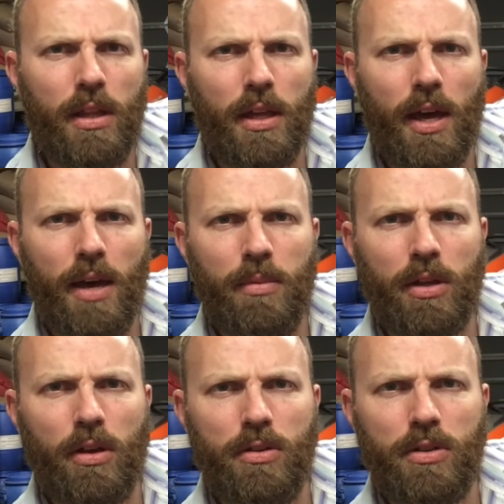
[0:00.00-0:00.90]
arm that
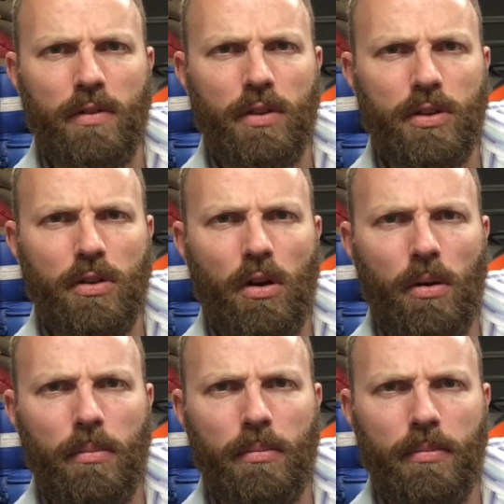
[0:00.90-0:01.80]
goes over the
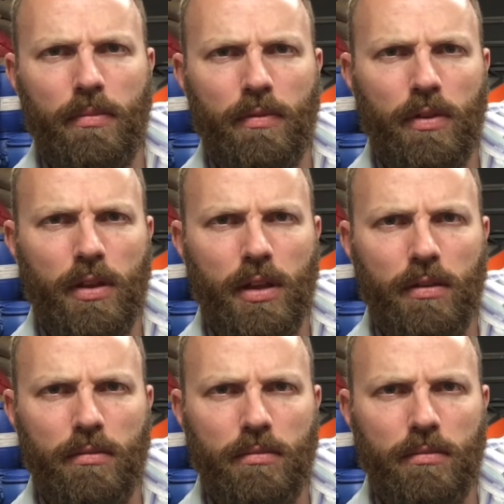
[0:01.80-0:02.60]
top for the